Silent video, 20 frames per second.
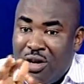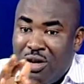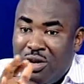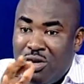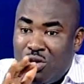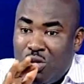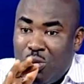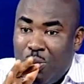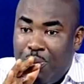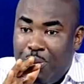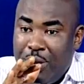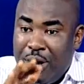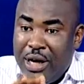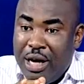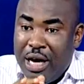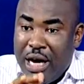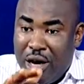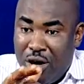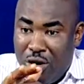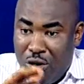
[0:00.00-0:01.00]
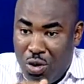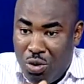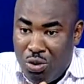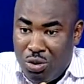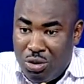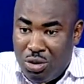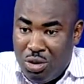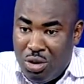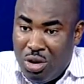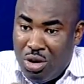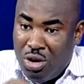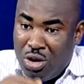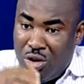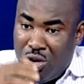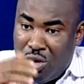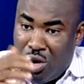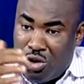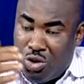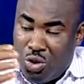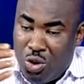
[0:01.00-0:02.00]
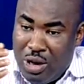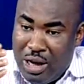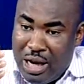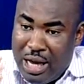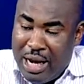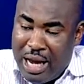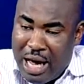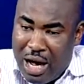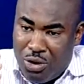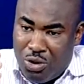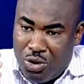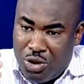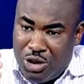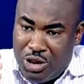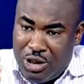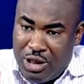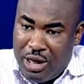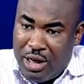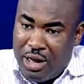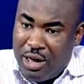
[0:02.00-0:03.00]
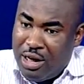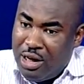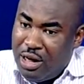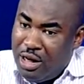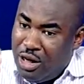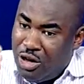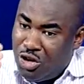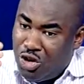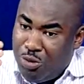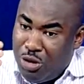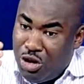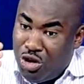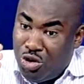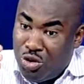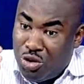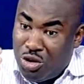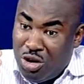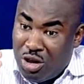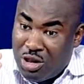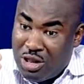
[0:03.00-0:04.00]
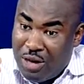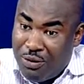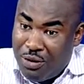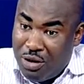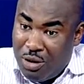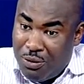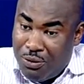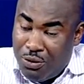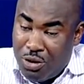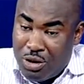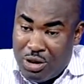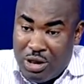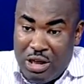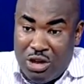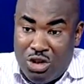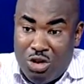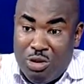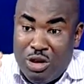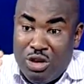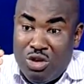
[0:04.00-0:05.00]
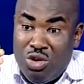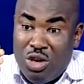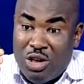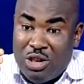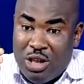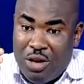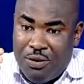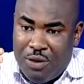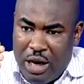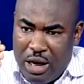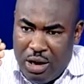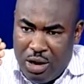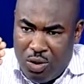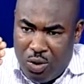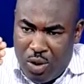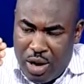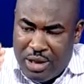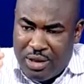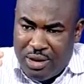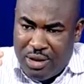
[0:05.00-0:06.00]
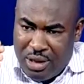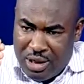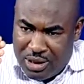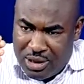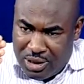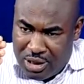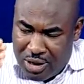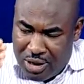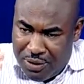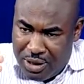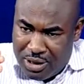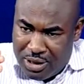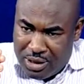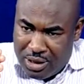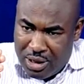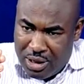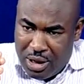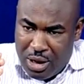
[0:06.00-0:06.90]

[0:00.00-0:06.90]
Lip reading: to be alone, not to learn how to share, is to be shooting yourself in the foot, is to be doing yourself a great disservice.